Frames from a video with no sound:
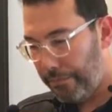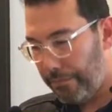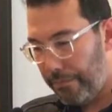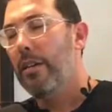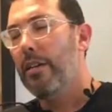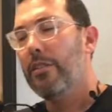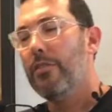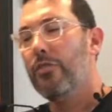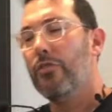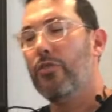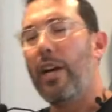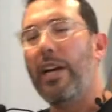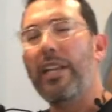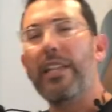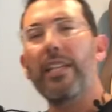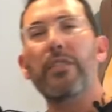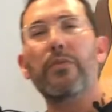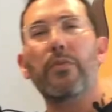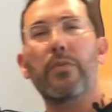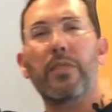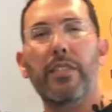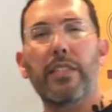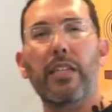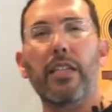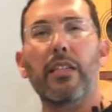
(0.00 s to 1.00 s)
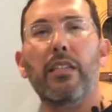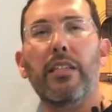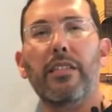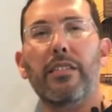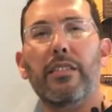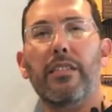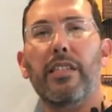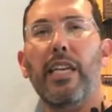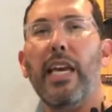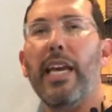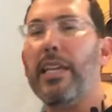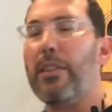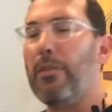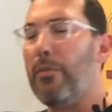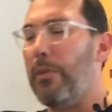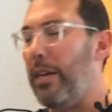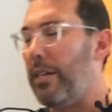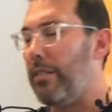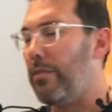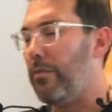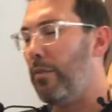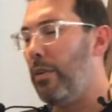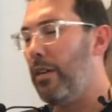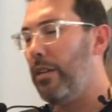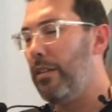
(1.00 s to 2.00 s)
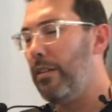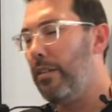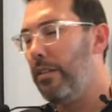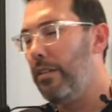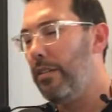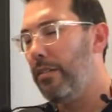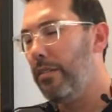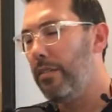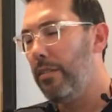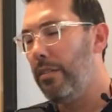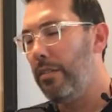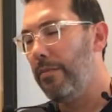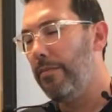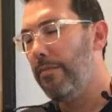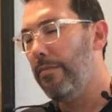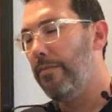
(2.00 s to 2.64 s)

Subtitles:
So try this with stick clicks in the 8th rest. 1, 2,